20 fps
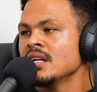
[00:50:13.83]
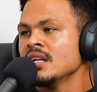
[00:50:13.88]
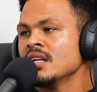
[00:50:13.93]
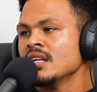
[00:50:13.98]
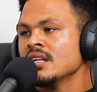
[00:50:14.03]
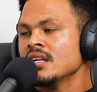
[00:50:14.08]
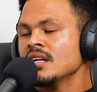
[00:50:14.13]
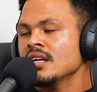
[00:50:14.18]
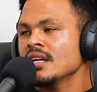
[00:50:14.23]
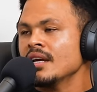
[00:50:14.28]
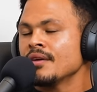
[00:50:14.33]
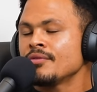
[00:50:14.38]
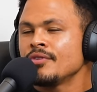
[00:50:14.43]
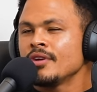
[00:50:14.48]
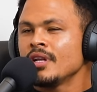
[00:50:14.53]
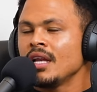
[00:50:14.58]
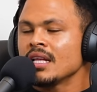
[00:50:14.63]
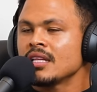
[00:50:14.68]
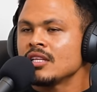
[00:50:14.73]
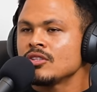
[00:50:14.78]
So, and I
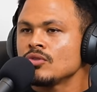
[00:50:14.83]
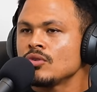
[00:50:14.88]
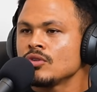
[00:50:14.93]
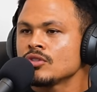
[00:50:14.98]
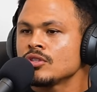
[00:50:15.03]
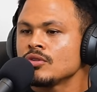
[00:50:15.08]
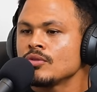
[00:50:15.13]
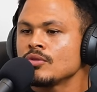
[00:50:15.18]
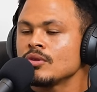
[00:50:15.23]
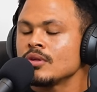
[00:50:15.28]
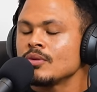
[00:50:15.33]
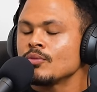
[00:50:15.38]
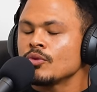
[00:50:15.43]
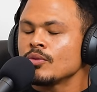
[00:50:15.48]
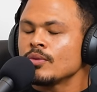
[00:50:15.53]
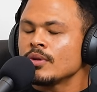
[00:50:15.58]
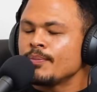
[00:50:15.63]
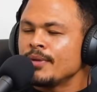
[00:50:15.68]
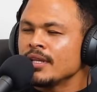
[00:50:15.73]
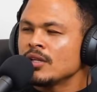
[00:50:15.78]
feel like there's also, we
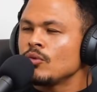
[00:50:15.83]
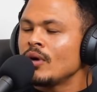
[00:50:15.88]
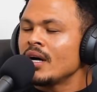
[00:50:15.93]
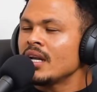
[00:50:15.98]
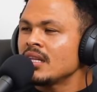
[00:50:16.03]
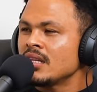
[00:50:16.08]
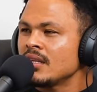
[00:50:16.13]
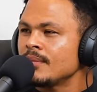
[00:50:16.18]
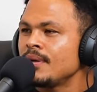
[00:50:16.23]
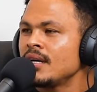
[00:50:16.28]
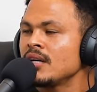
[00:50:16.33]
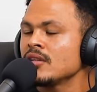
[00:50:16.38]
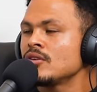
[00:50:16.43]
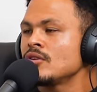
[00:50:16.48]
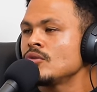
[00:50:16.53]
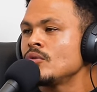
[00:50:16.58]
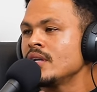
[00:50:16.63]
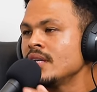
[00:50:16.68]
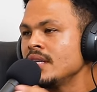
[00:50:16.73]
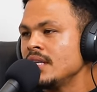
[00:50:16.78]
were a bit worried about
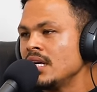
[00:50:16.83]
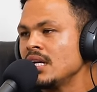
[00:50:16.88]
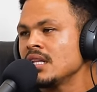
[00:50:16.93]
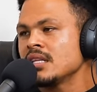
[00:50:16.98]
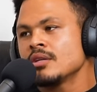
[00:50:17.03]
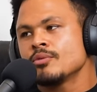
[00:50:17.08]
Ruan Nel,